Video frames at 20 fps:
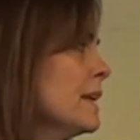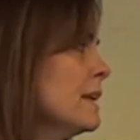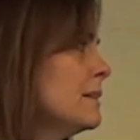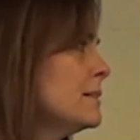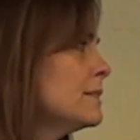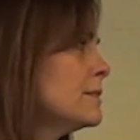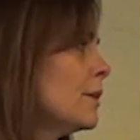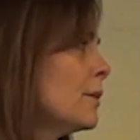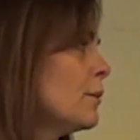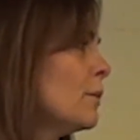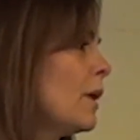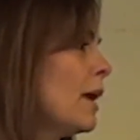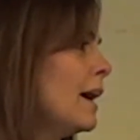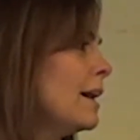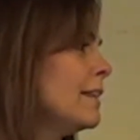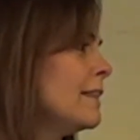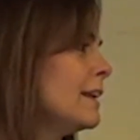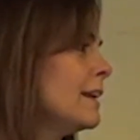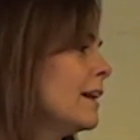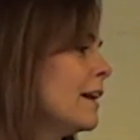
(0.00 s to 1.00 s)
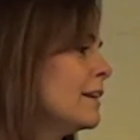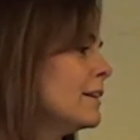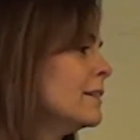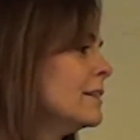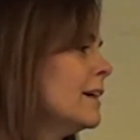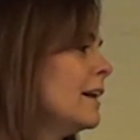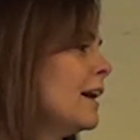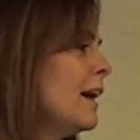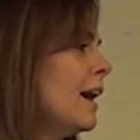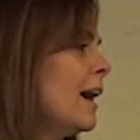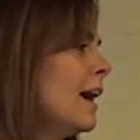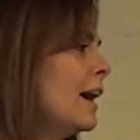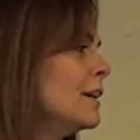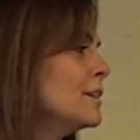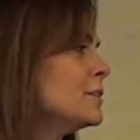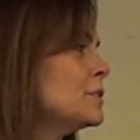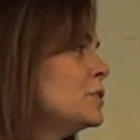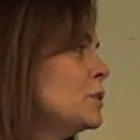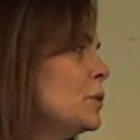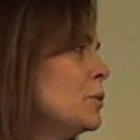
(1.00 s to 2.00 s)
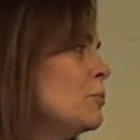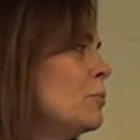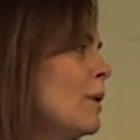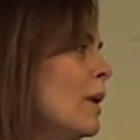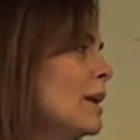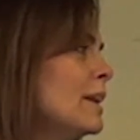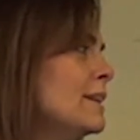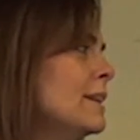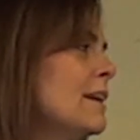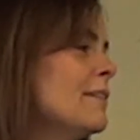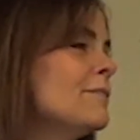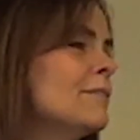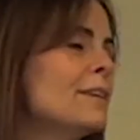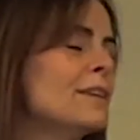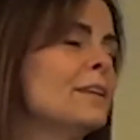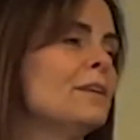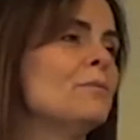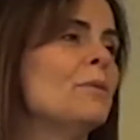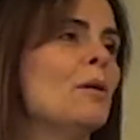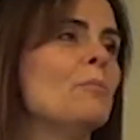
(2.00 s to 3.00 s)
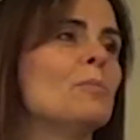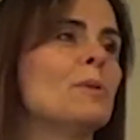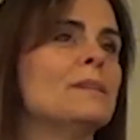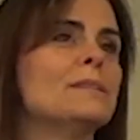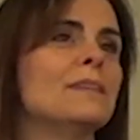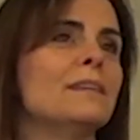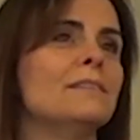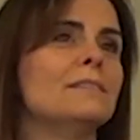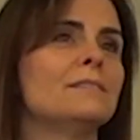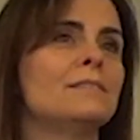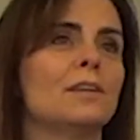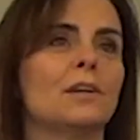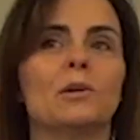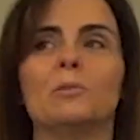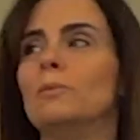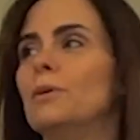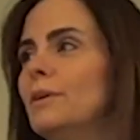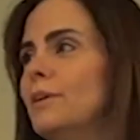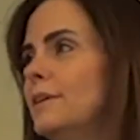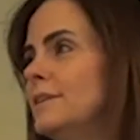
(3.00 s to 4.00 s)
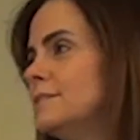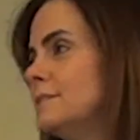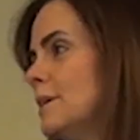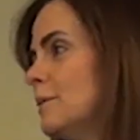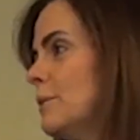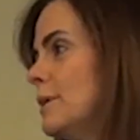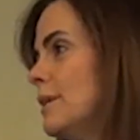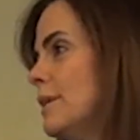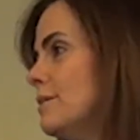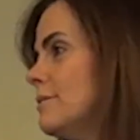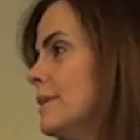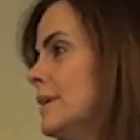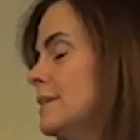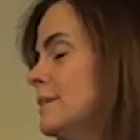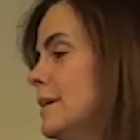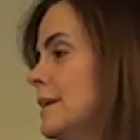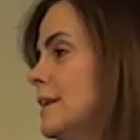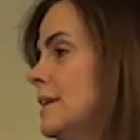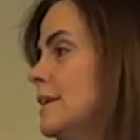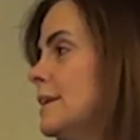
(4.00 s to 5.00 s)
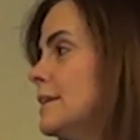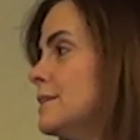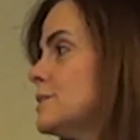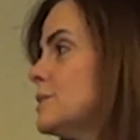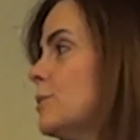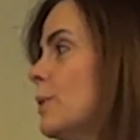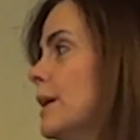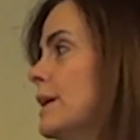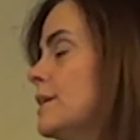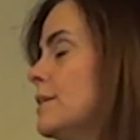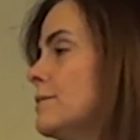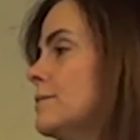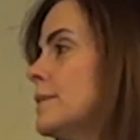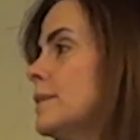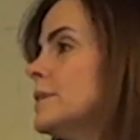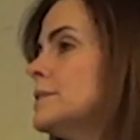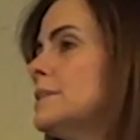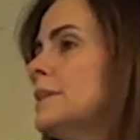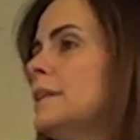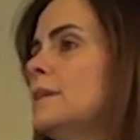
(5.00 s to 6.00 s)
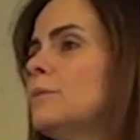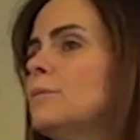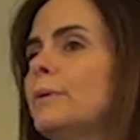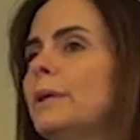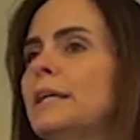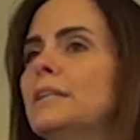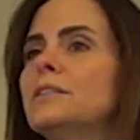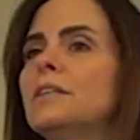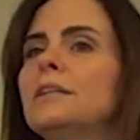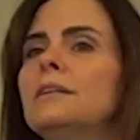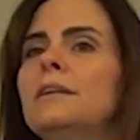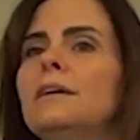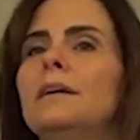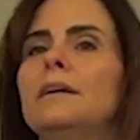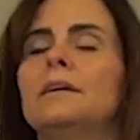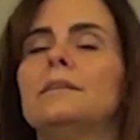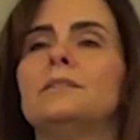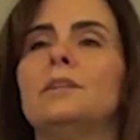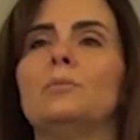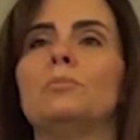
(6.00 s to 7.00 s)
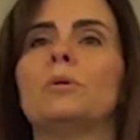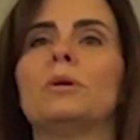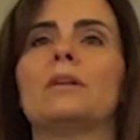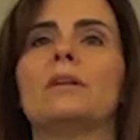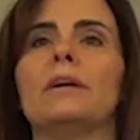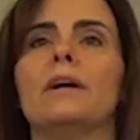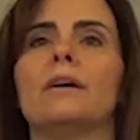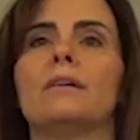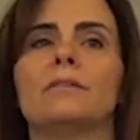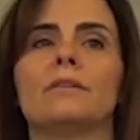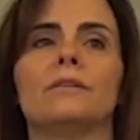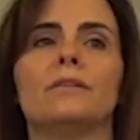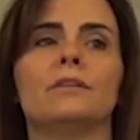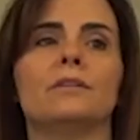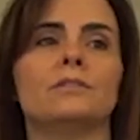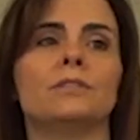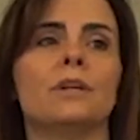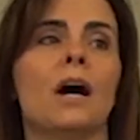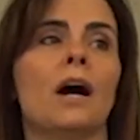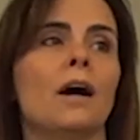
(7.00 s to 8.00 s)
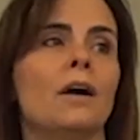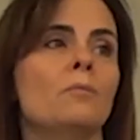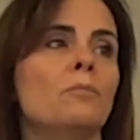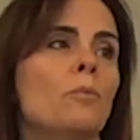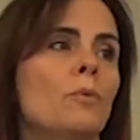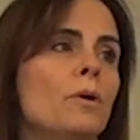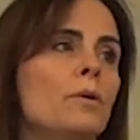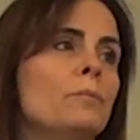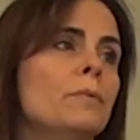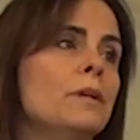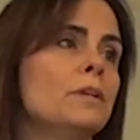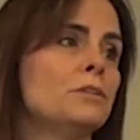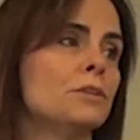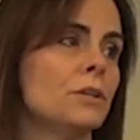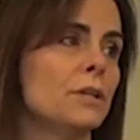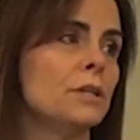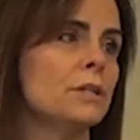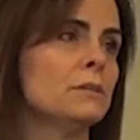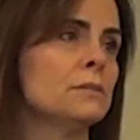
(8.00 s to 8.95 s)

So I think our, our student body definitely represents the communities that we live in, and it is quite diverse. In the region, typically our learners are more mature